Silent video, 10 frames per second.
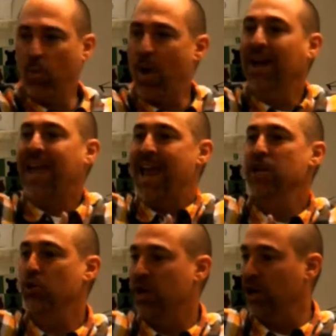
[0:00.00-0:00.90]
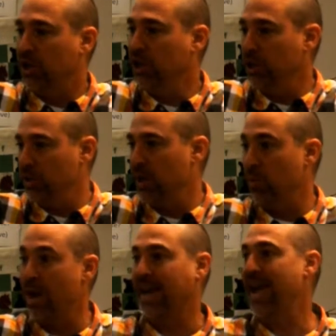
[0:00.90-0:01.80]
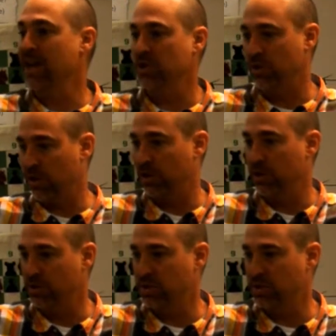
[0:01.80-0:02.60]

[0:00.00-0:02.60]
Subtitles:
what can you conclude and what can't you conclude?